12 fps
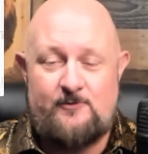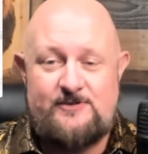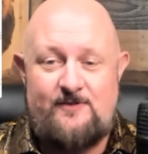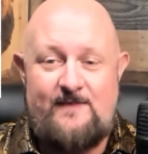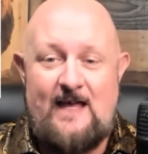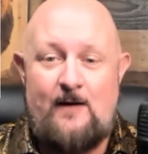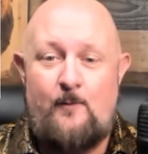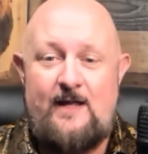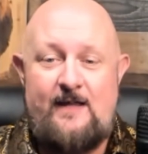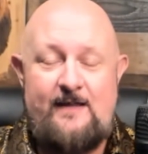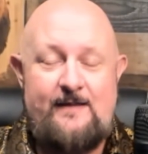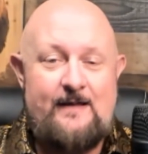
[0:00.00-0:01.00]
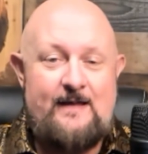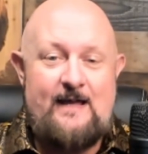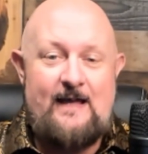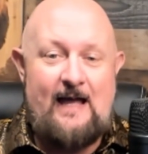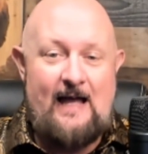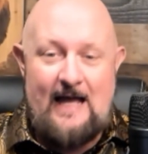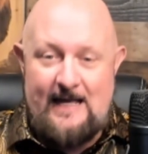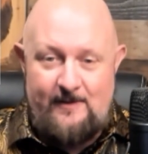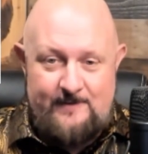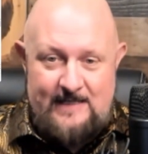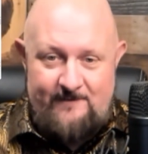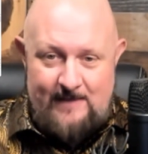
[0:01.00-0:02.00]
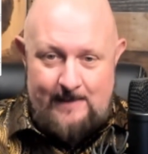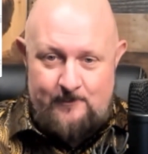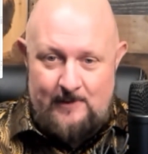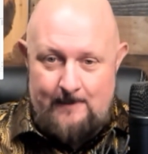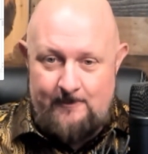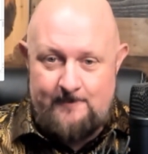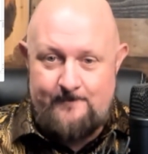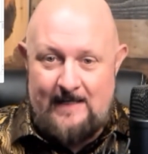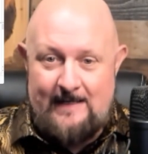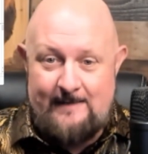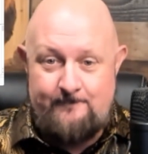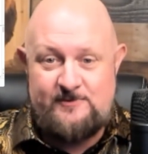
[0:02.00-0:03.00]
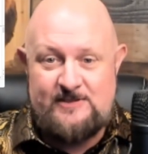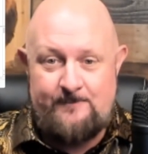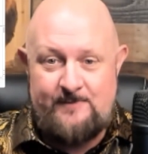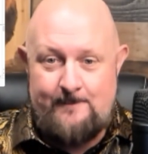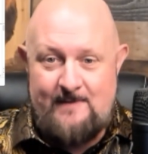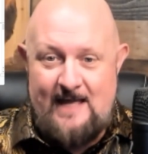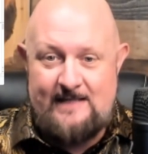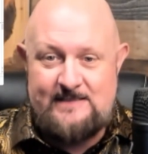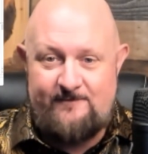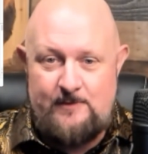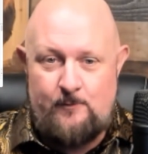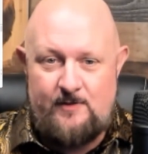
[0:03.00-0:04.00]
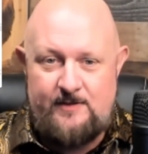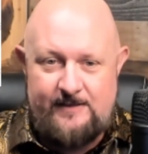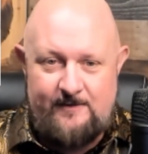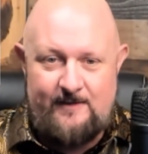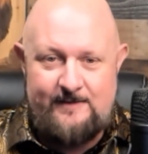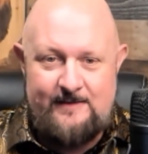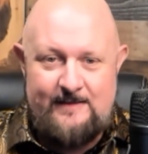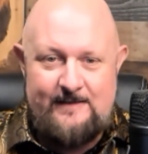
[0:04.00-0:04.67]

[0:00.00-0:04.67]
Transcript: So that way I don't have that problem. Something I'm actively working on.